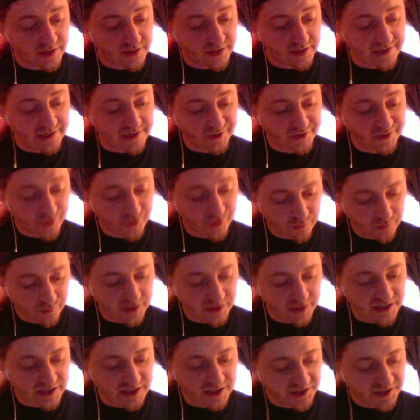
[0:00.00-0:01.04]
totally
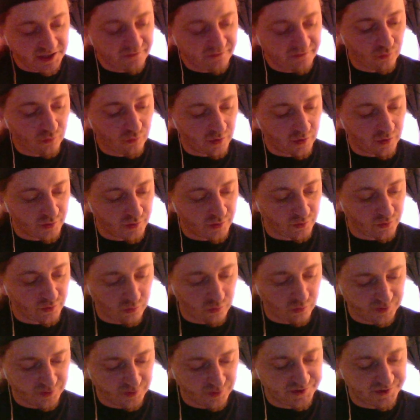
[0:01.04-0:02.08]
evil one would
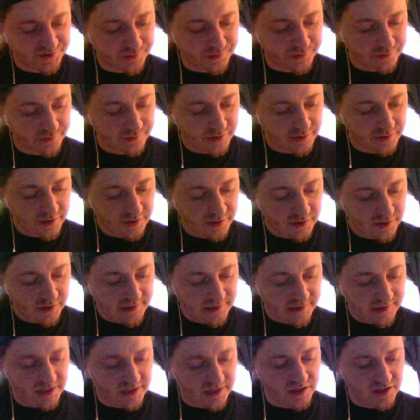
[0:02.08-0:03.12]
want to.
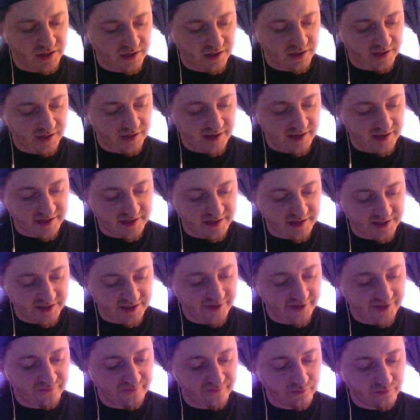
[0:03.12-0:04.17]
And
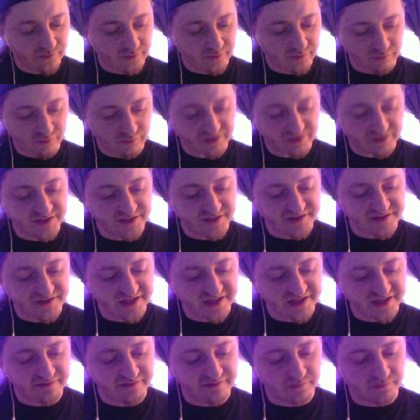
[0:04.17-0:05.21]
evil breeds
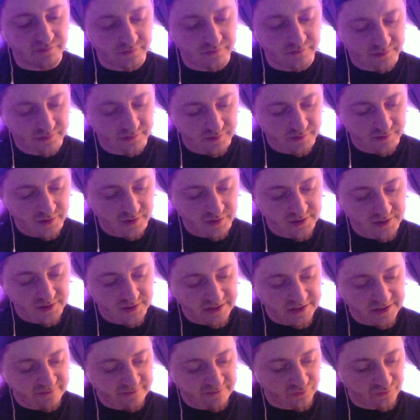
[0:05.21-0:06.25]
evil.
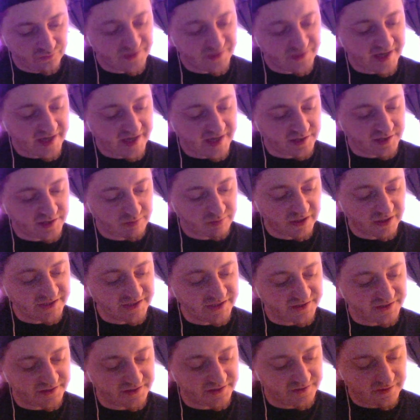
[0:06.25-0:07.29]
Evil taints
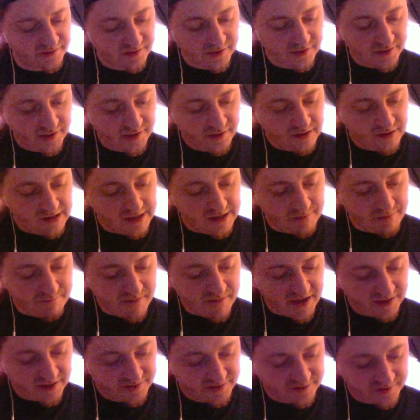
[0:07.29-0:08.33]
places and
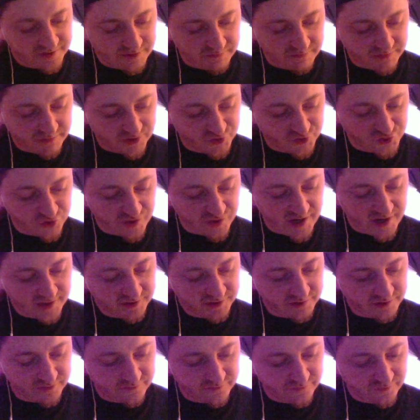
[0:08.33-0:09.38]
makes them
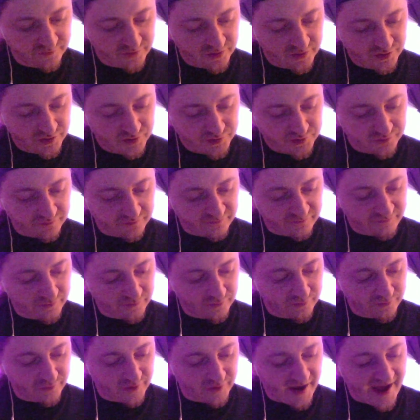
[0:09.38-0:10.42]
attractive to
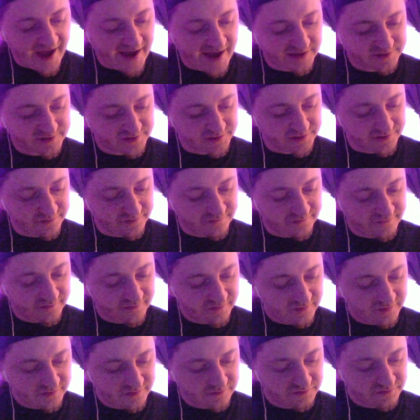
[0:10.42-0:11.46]
further acts of...
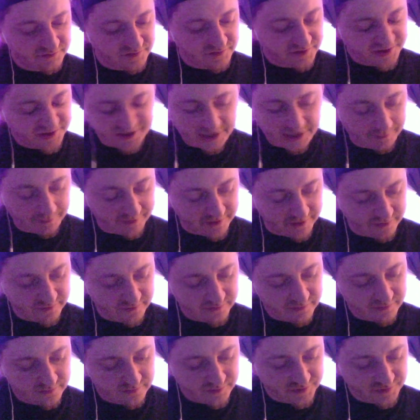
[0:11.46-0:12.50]
"Stop it!"
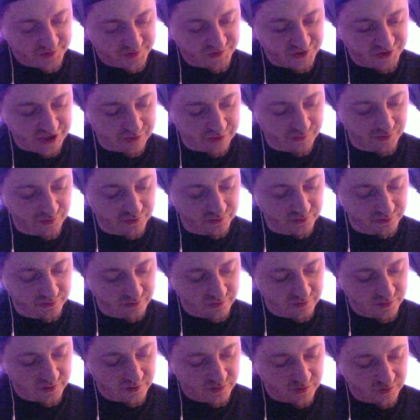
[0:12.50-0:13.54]
Sabriel
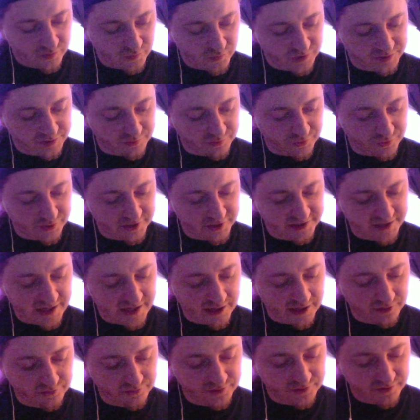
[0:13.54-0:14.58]
whispered out
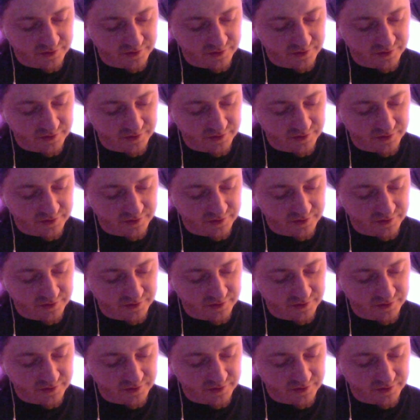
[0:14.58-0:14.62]
loud,